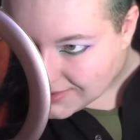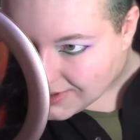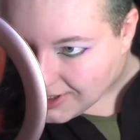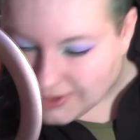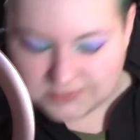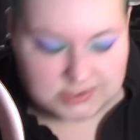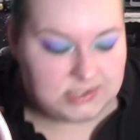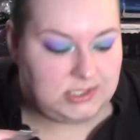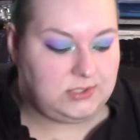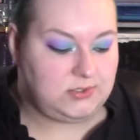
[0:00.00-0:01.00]

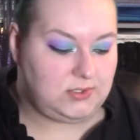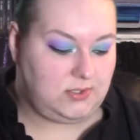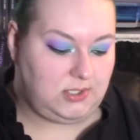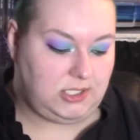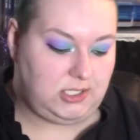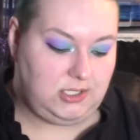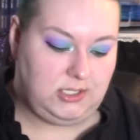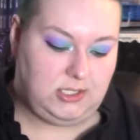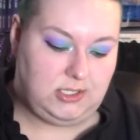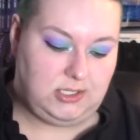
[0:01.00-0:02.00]
don't enjoy
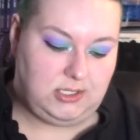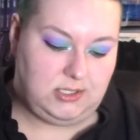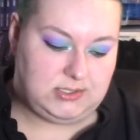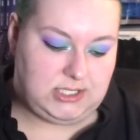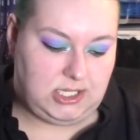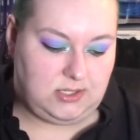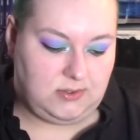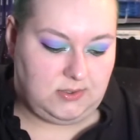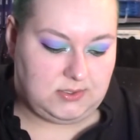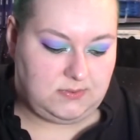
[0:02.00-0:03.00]
staying
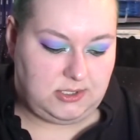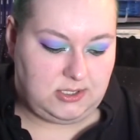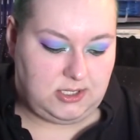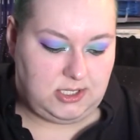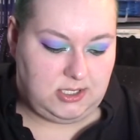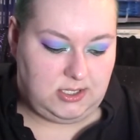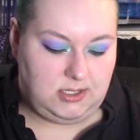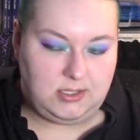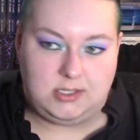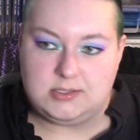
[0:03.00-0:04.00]
indoors when
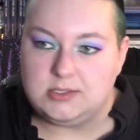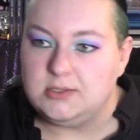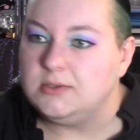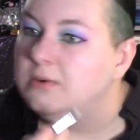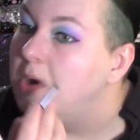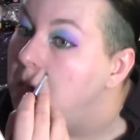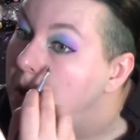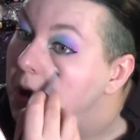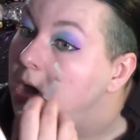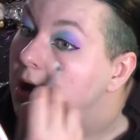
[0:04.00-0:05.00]
I need to
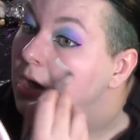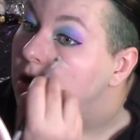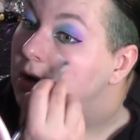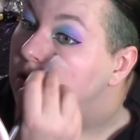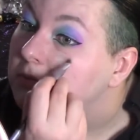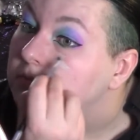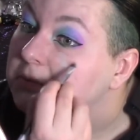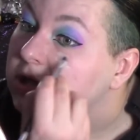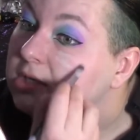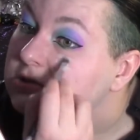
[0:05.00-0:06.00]

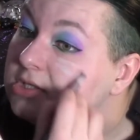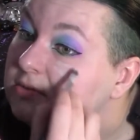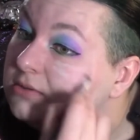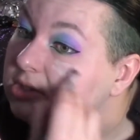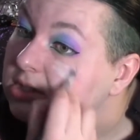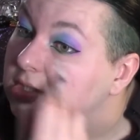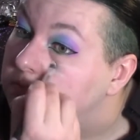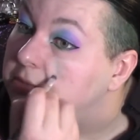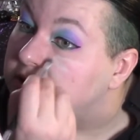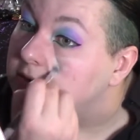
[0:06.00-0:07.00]
be generally
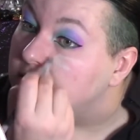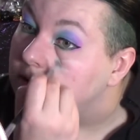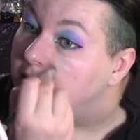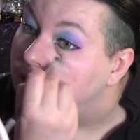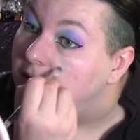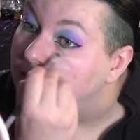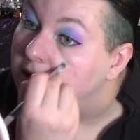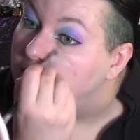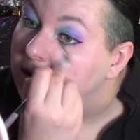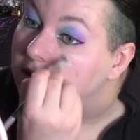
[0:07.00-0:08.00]
better
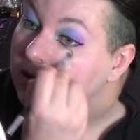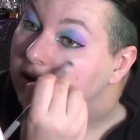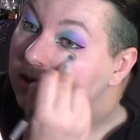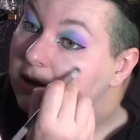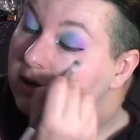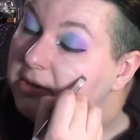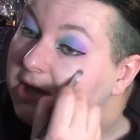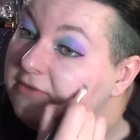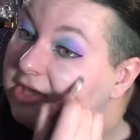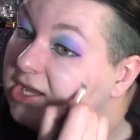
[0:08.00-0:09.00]

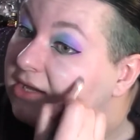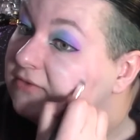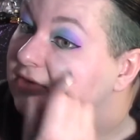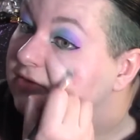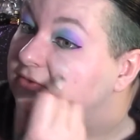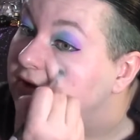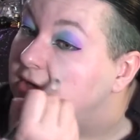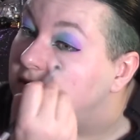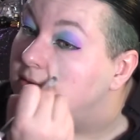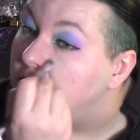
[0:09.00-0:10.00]
about having an active
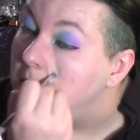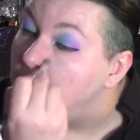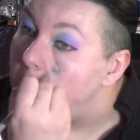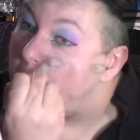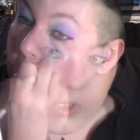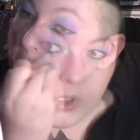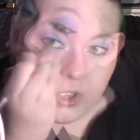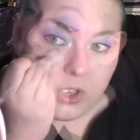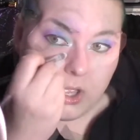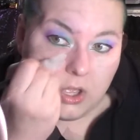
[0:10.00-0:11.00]
lifestyle.
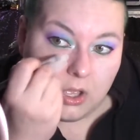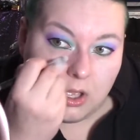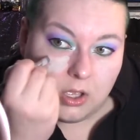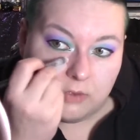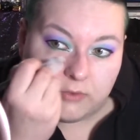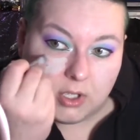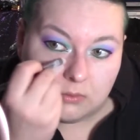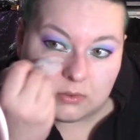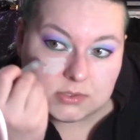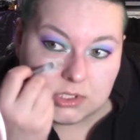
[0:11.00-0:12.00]
I've got
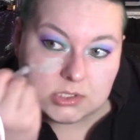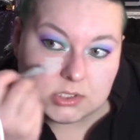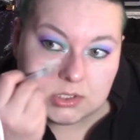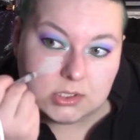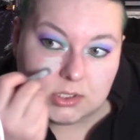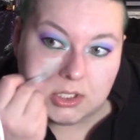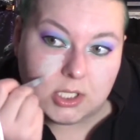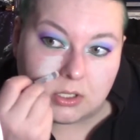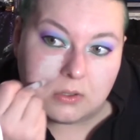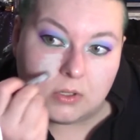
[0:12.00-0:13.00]
rosacea
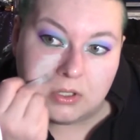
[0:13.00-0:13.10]
like no